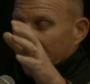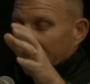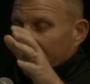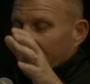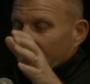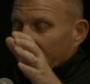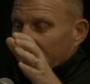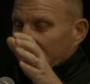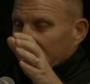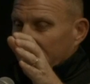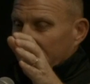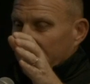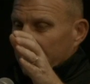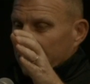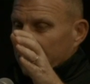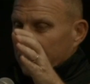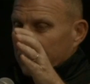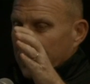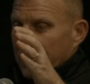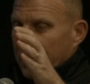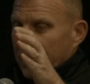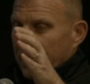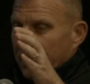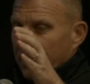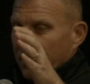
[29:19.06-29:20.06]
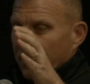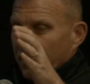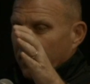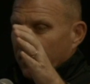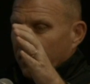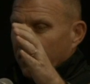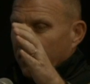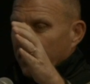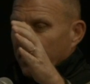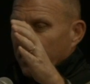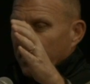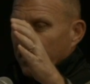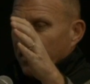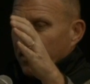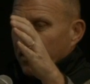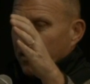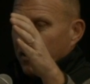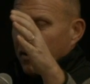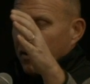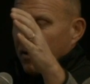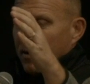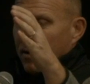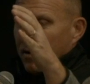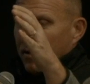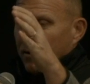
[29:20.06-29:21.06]
if we could just take our
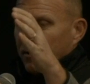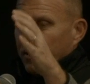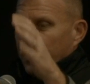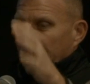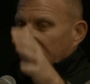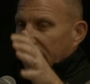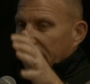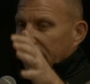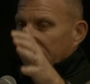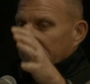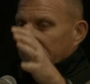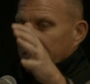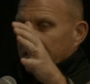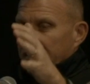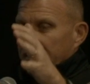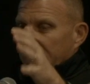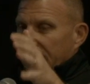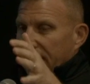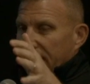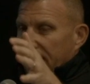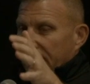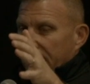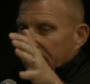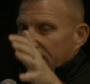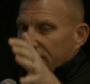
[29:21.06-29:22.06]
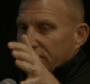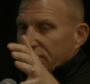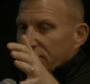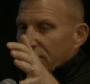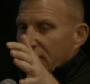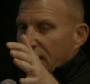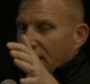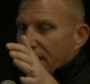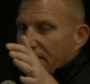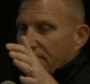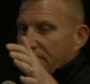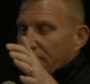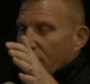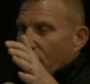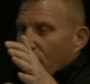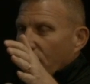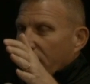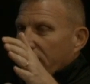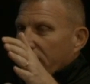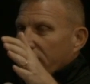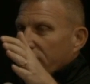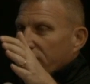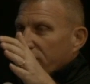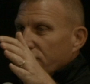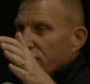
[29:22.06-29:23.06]
kids and they get a job and we
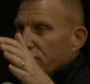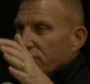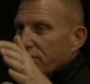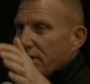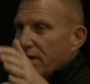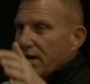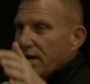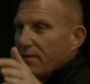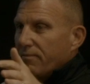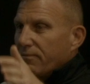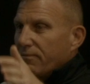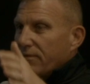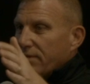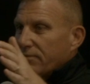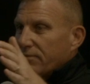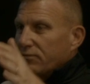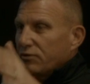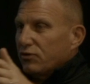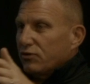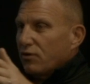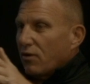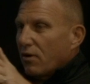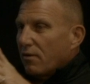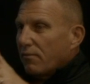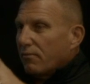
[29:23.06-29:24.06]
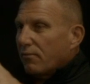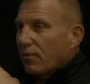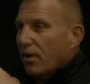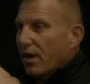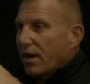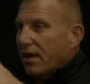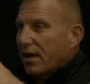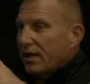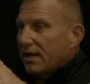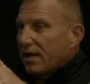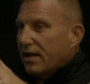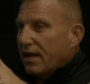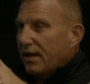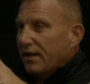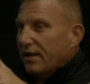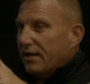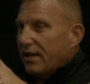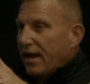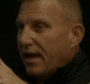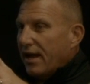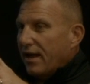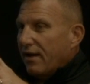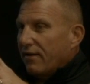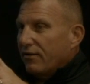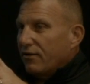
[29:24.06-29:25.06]
could just help them start breaking that
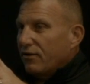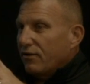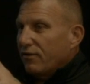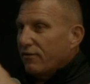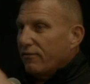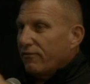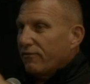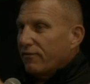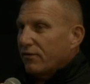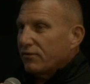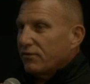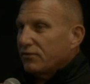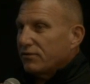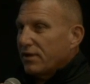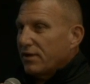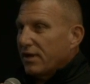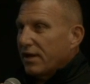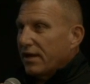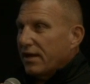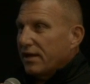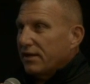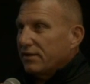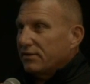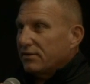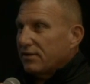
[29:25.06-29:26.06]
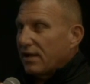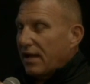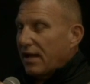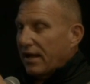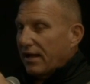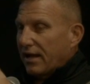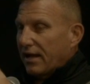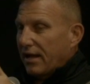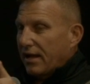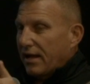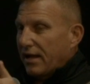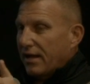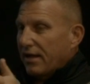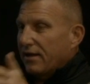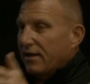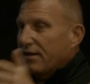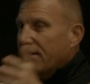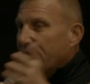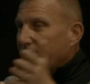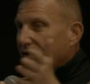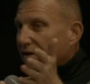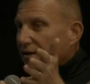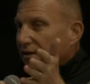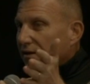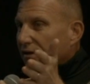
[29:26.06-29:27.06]
down. The first thing is like, hey,
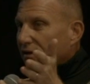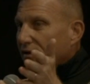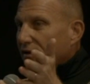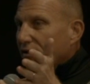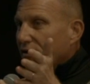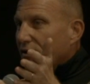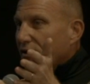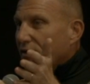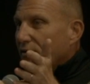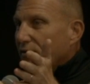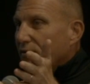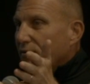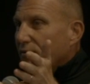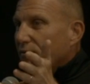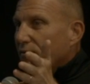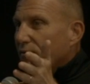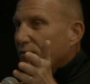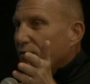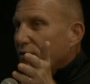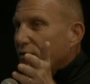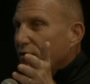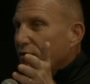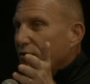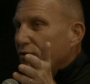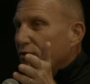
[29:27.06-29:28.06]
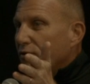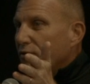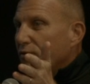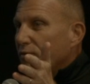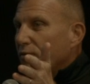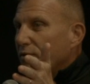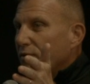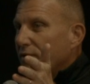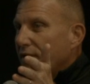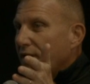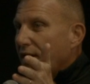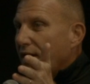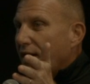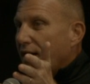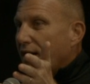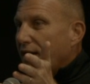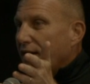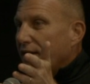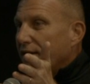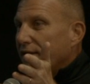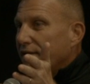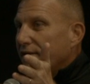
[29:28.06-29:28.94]
what are you doing with God?